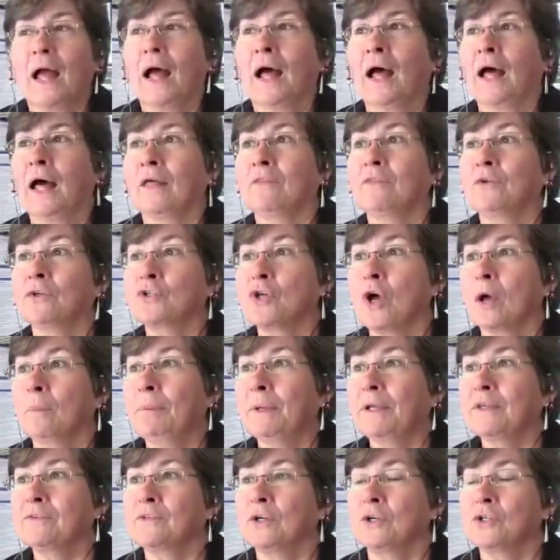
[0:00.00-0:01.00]
Uh, their
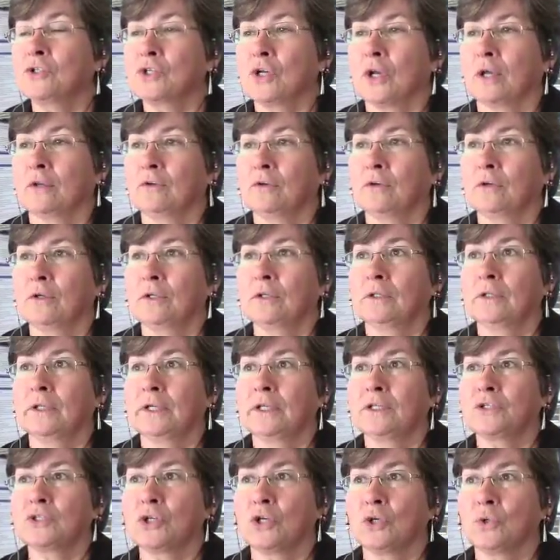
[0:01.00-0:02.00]
topics are
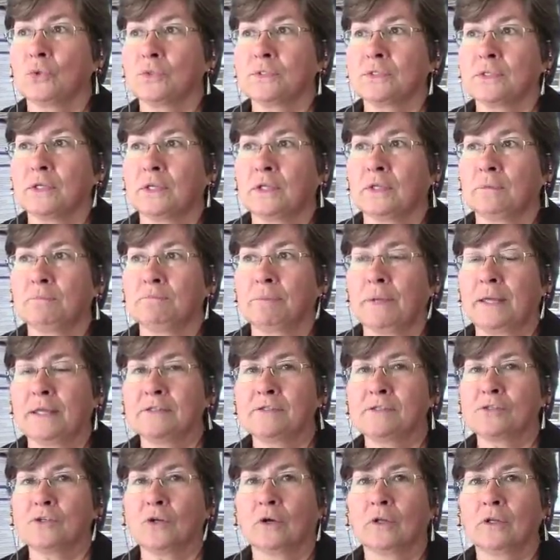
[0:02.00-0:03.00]
generally chosen
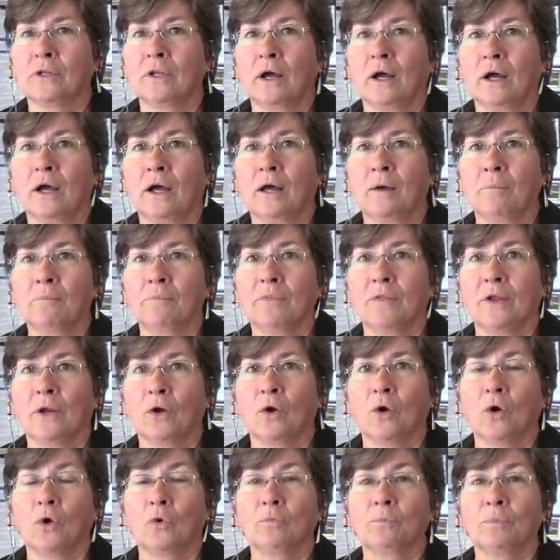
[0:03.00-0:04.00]
based on um,
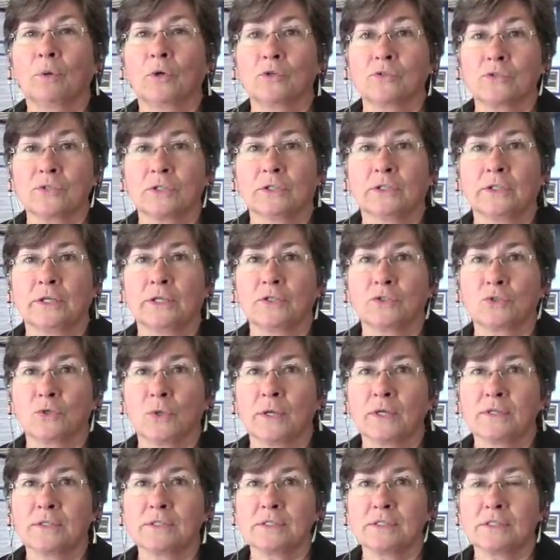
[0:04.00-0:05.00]
their own personal
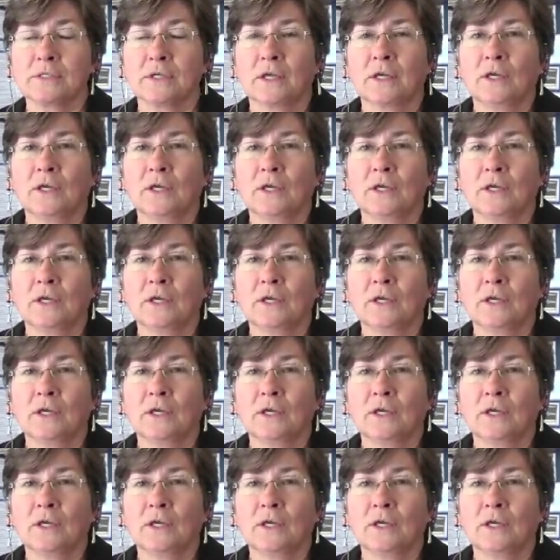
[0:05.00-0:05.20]
interest.